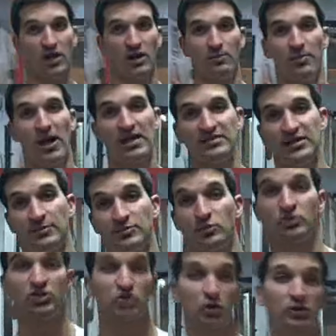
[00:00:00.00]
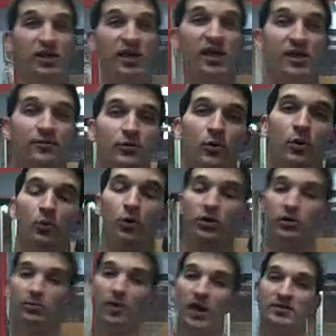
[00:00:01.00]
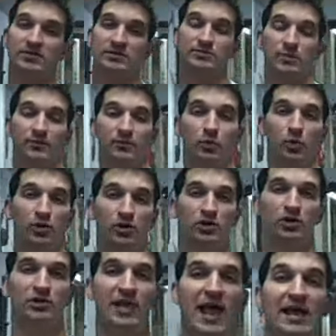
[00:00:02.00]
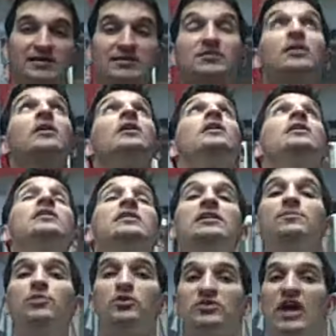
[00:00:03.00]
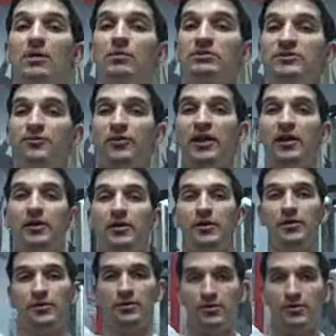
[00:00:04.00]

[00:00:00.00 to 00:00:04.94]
a lot of biceps, which is okay if you want to work your biceps, but if you're working your lats, keep those elbows flared.